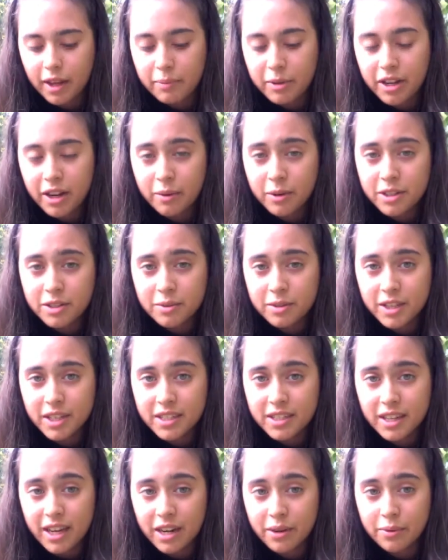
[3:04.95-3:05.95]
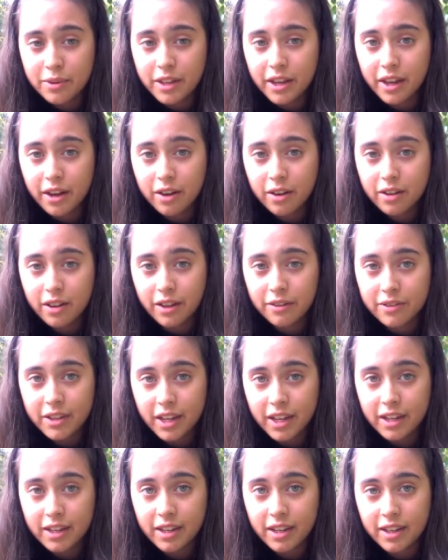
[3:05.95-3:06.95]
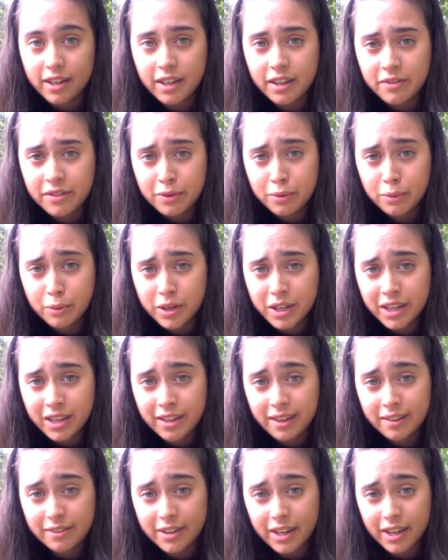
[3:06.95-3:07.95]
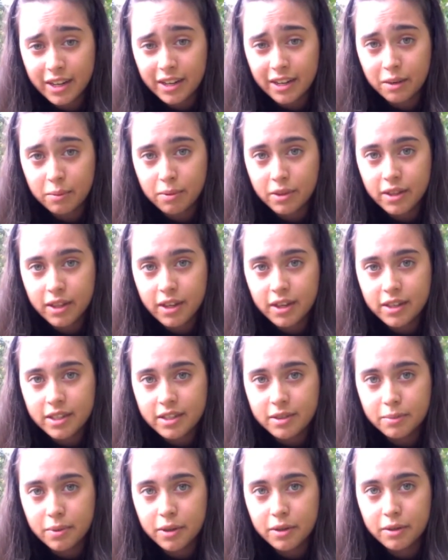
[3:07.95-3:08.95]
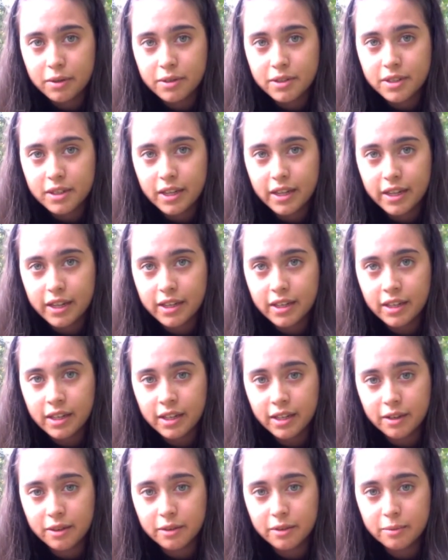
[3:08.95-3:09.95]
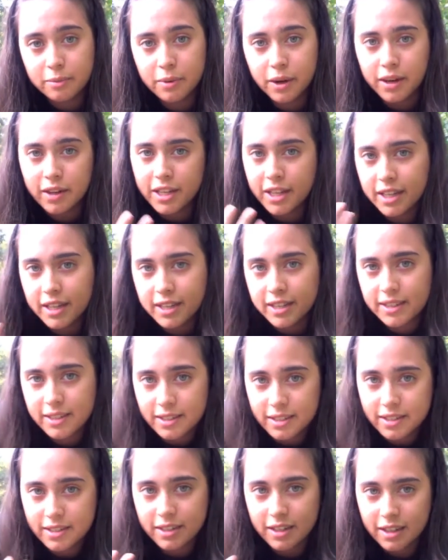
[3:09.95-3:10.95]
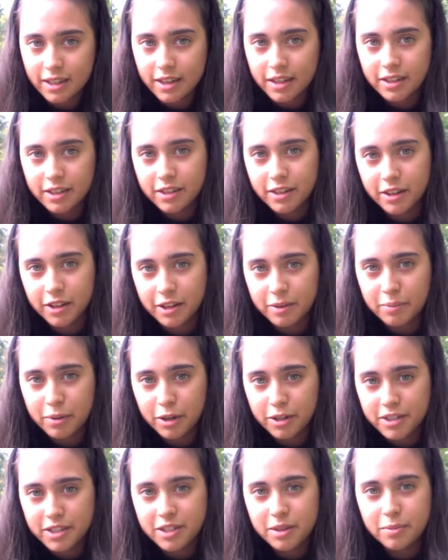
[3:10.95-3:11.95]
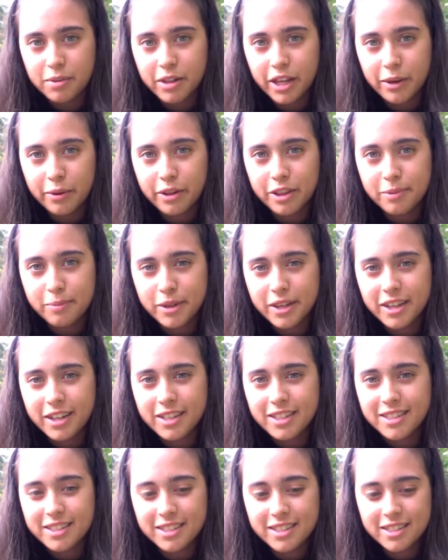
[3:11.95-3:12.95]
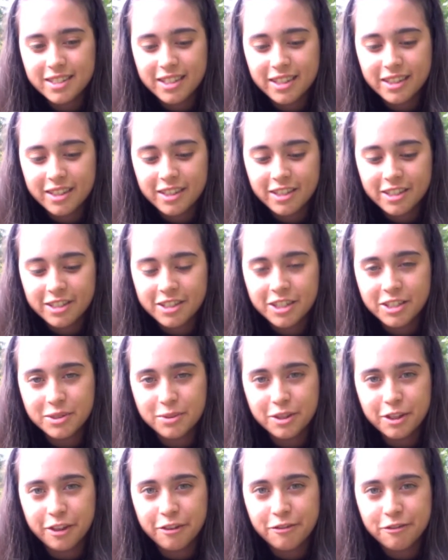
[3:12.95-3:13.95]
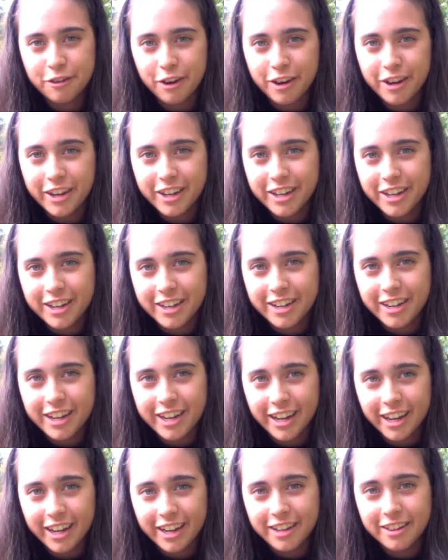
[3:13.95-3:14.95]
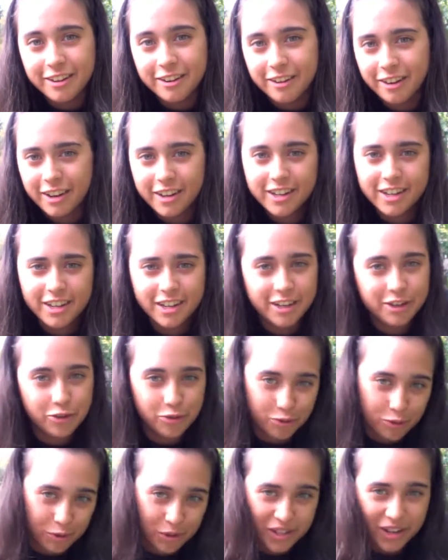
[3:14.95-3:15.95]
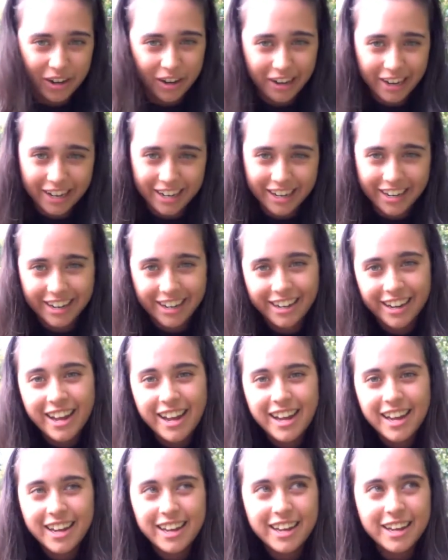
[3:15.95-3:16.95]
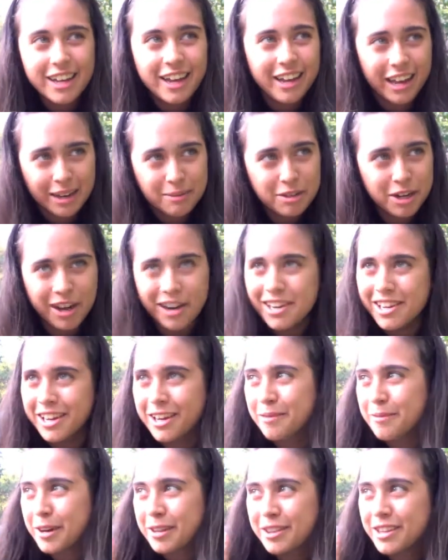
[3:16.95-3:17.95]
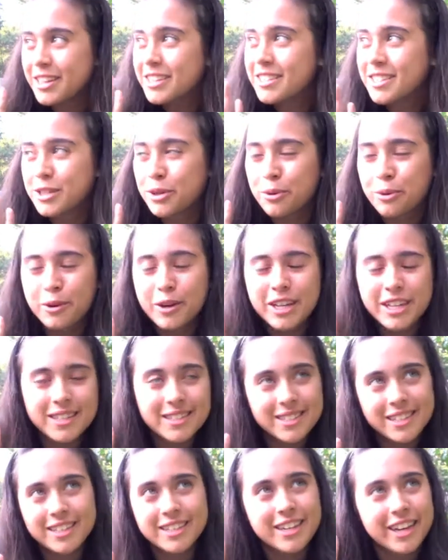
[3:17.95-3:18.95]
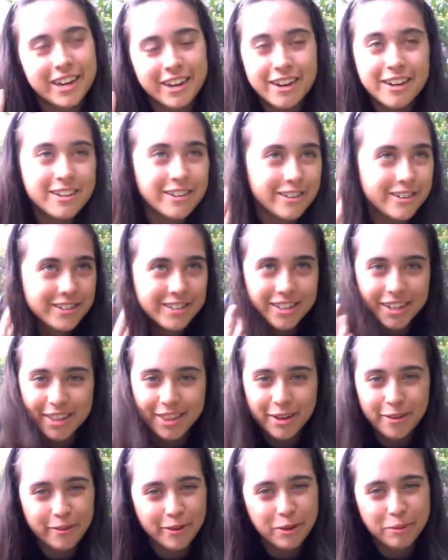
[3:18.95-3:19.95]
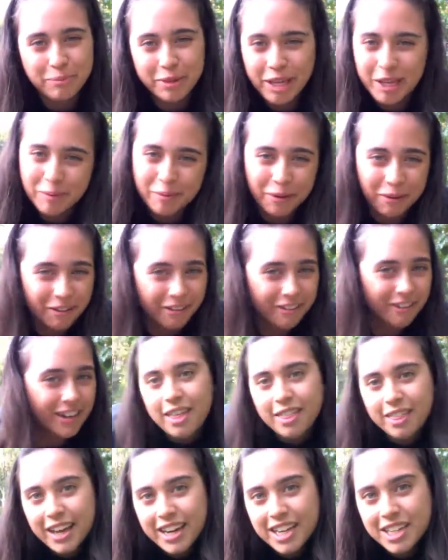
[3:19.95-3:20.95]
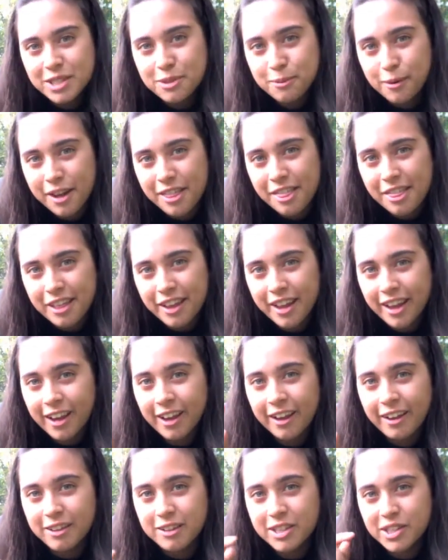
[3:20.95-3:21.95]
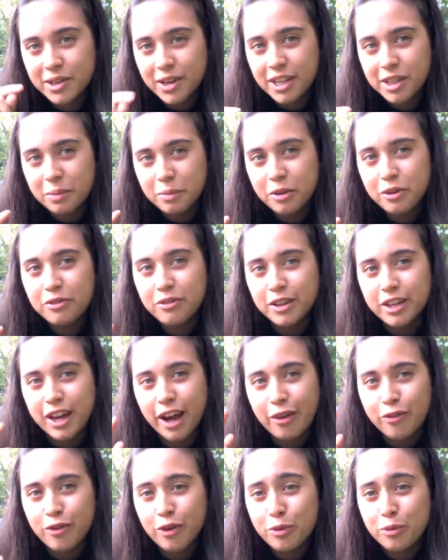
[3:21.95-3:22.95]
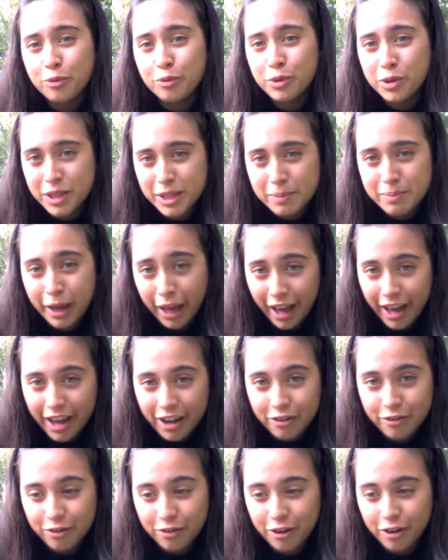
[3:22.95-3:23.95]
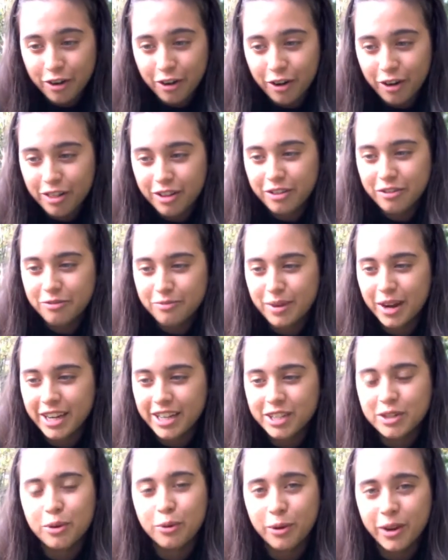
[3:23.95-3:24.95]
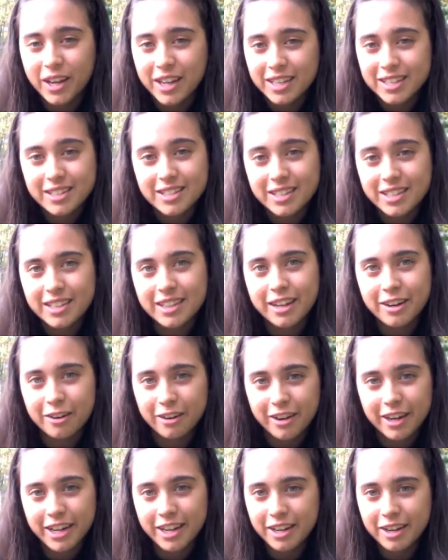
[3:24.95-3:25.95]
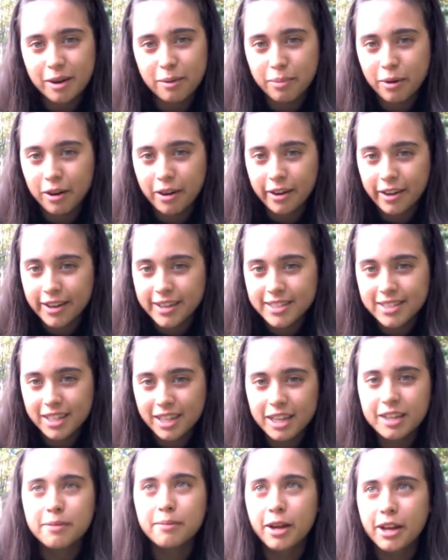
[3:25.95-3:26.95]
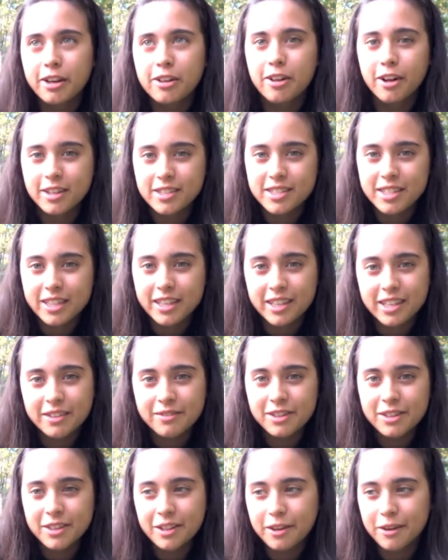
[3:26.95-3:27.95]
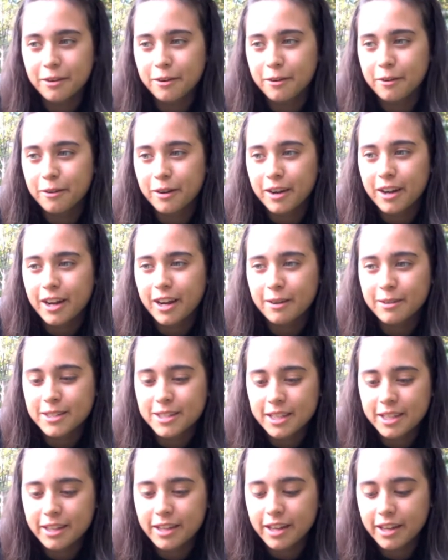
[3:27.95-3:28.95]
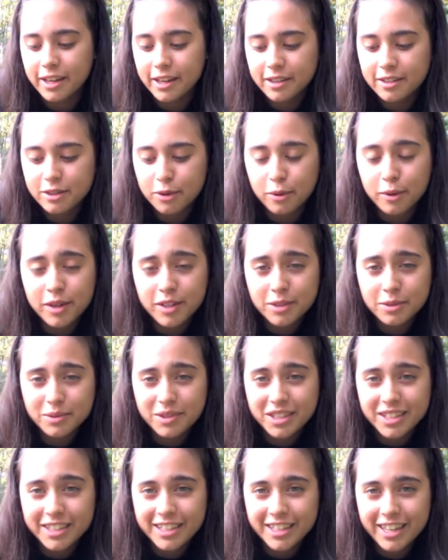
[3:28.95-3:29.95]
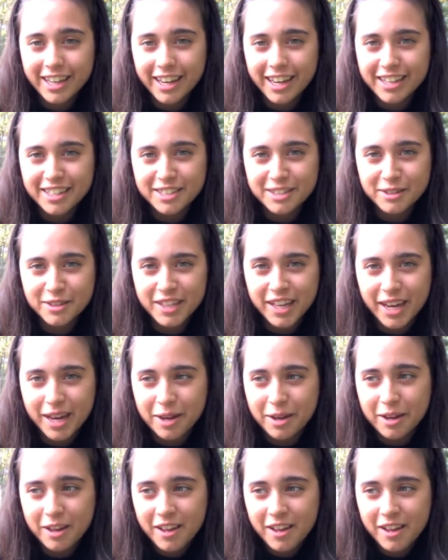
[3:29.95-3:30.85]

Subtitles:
I mean, I was really sad when they all left Andy, and even Woody left Andy, but then I suppose that, you know, Bonnie is a good person to play with because she's really fun and they're not going to get drooled on, and I'm talking about these toys and characters like they're real people. That is one thing. During the movie, I felt really bad for all of my toys that are in a box in my closet, even though I was thinking, toys really can't do that,